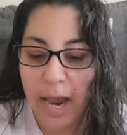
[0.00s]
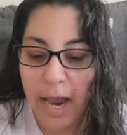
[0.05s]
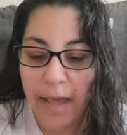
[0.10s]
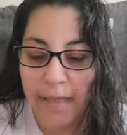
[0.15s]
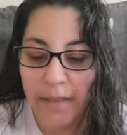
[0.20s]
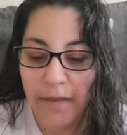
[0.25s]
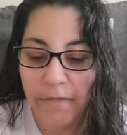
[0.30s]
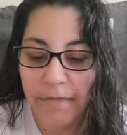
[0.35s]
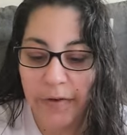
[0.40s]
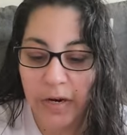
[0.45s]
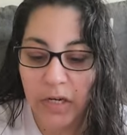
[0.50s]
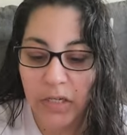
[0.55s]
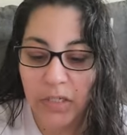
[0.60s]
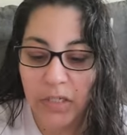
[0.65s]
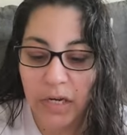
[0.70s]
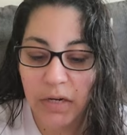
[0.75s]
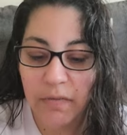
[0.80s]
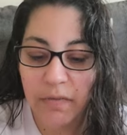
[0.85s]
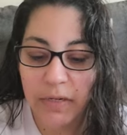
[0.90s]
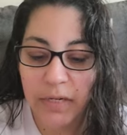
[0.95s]
And then
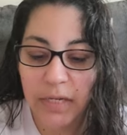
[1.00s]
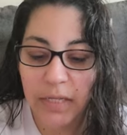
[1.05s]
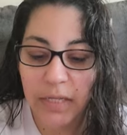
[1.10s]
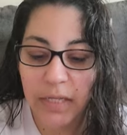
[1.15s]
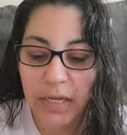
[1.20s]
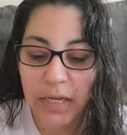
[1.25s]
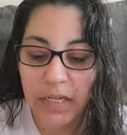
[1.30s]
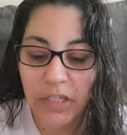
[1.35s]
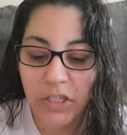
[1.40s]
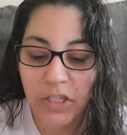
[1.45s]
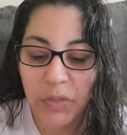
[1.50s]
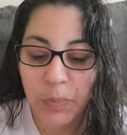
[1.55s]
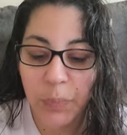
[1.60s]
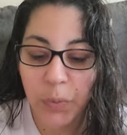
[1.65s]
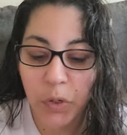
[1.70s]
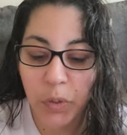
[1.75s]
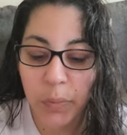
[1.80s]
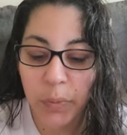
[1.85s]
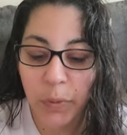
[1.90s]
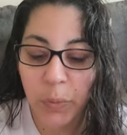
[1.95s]
Fireside Vanilla is just
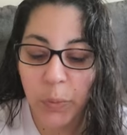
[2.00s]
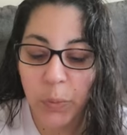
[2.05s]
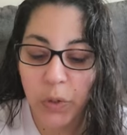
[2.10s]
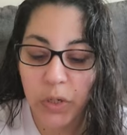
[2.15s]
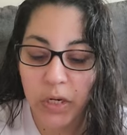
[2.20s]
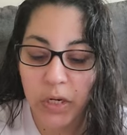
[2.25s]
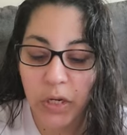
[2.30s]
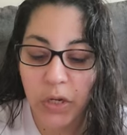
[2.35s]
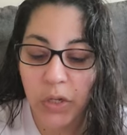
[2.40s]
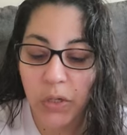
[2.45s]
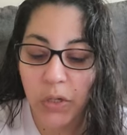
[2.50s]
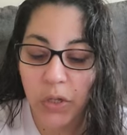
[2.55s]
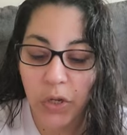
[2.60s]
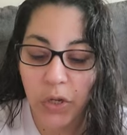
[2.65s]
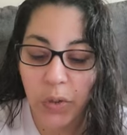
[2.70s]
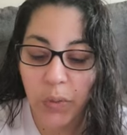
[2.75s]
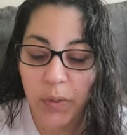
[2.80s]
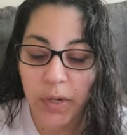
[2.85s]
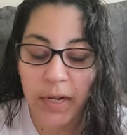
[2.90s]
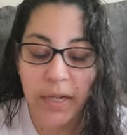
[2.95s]
bourbon, woody
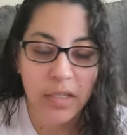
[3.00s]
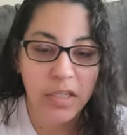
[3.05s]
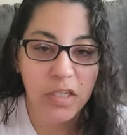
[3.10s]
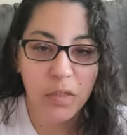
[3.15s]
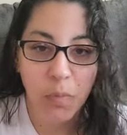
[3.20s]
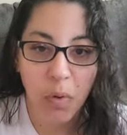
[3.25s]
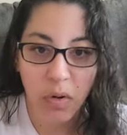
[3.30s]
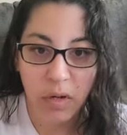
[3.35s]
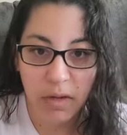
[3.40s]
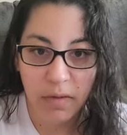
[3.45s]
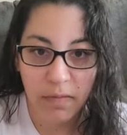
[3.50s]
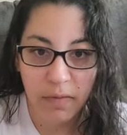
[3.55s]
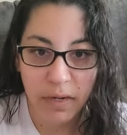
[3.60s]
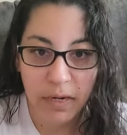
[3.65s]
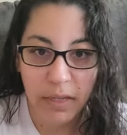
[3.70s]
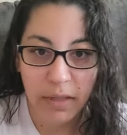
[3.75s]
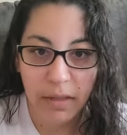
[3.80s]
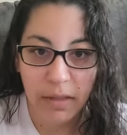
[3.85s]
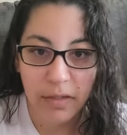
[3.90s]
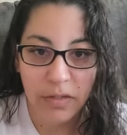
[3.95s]
cologne, and smoky
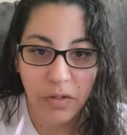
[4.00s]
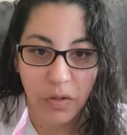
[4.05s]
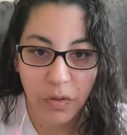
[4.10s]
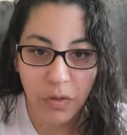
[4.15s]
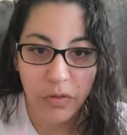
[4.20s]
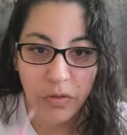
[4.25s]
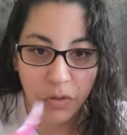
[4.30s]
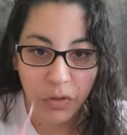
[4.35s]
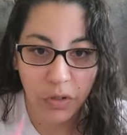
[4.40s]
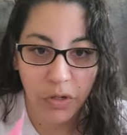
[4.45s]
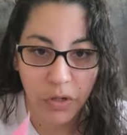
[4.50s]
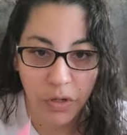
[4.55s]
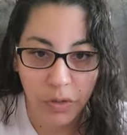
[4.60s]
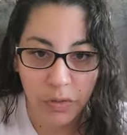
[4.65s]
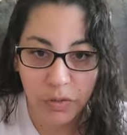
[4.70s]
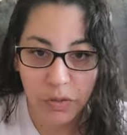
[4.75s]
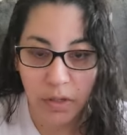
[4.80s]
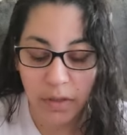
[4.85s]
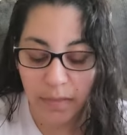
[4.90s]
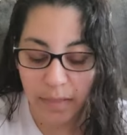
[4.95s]
vanilla. So those are the
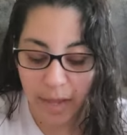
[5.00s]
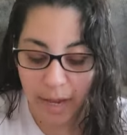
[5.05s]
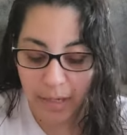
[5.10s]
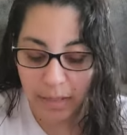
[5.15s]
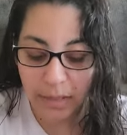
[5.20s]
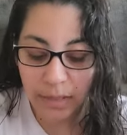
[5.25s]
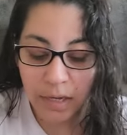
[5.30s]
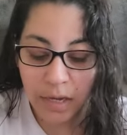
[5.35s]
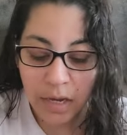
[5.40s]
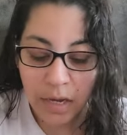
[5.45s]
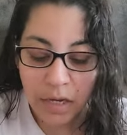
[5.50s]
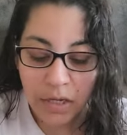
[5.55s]
notes on that.